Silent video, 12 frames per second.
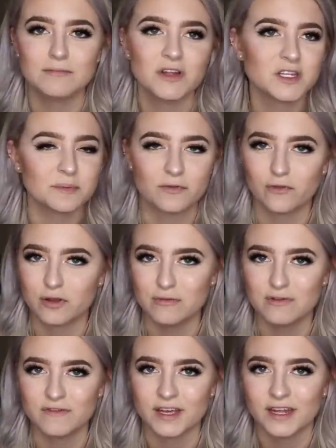months before you
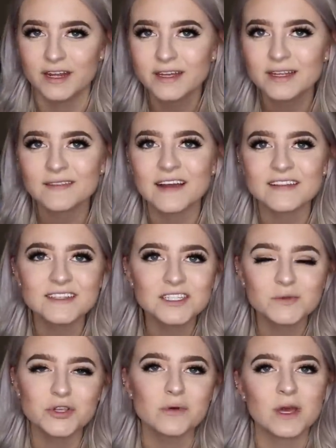move in. Like this
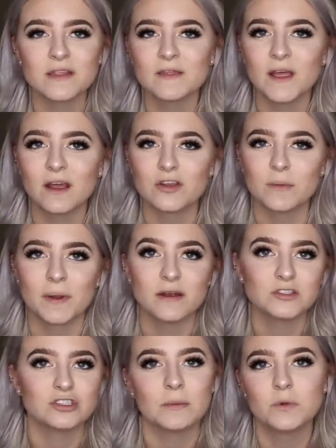is when you get there and your
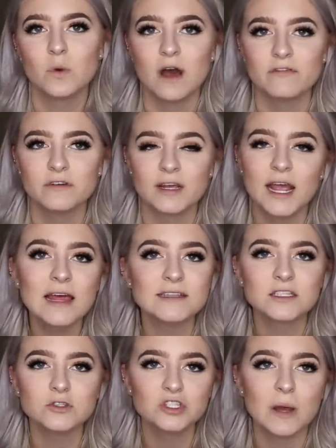parents drop you off and you're like, hey,
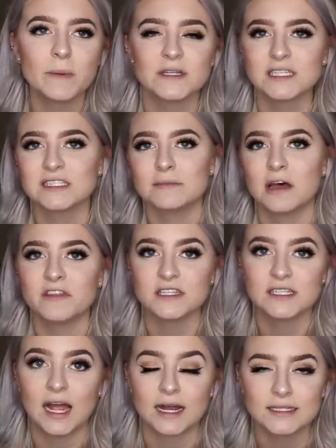let's go shopping, let's get some healthy
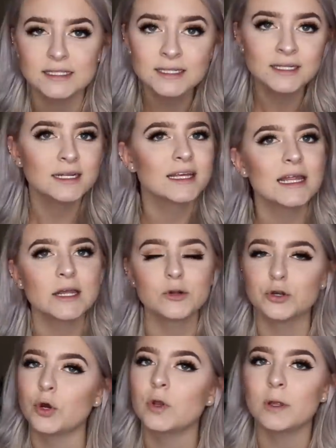snacks. Get like
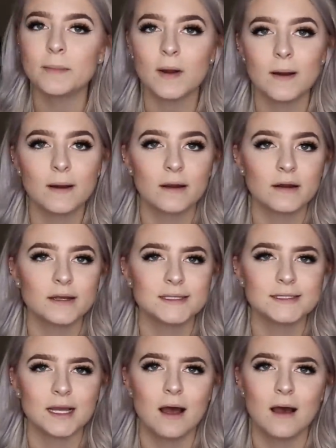granola
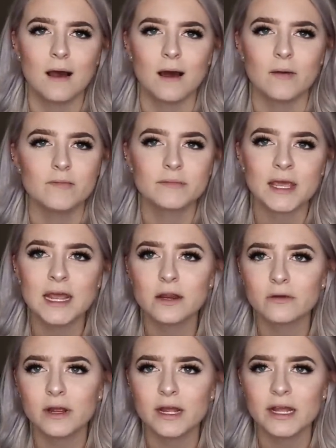bars, um,
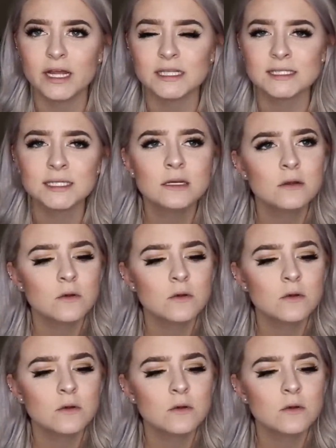Gatorades,